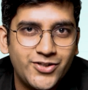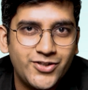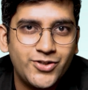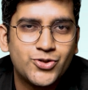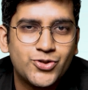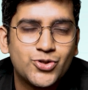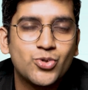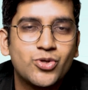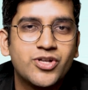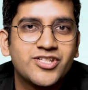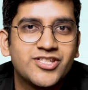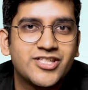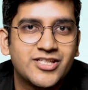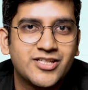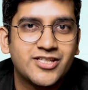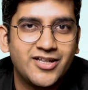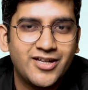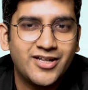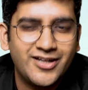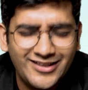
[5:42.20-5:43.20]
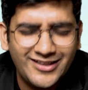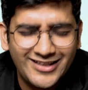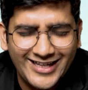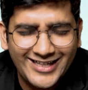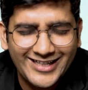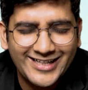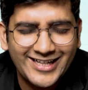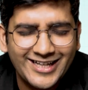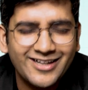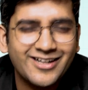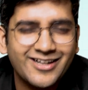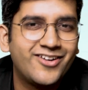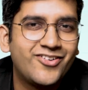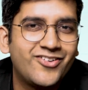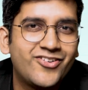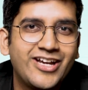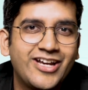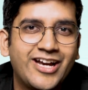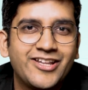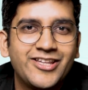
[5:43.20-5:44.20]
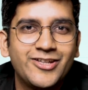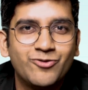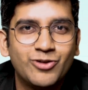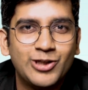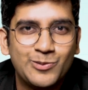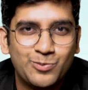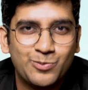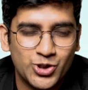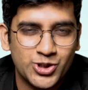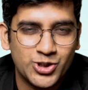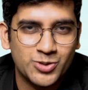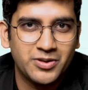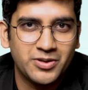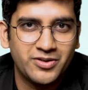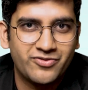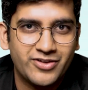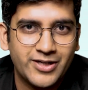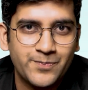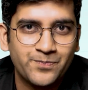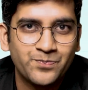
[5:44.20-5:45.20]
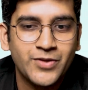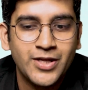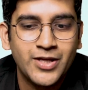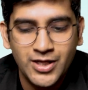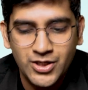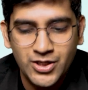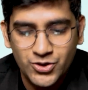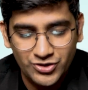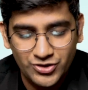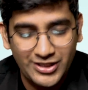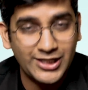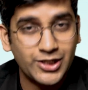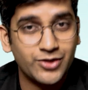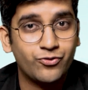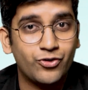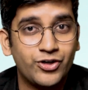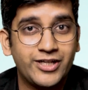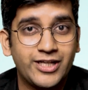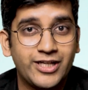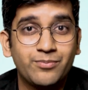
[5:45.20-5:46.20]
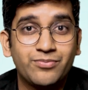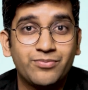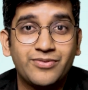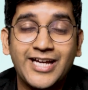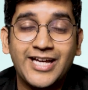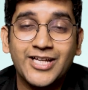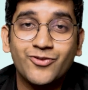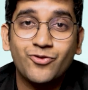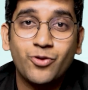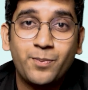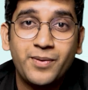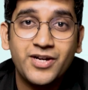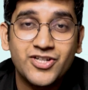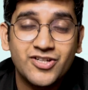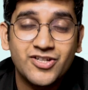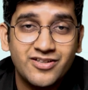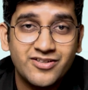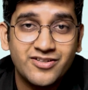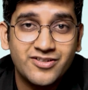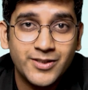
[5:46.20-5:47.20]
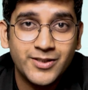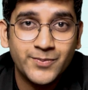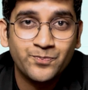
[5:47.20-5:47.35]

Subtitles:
students in the entire country and the world possible. Fine. So thank you for your time. Thank you for patient listening.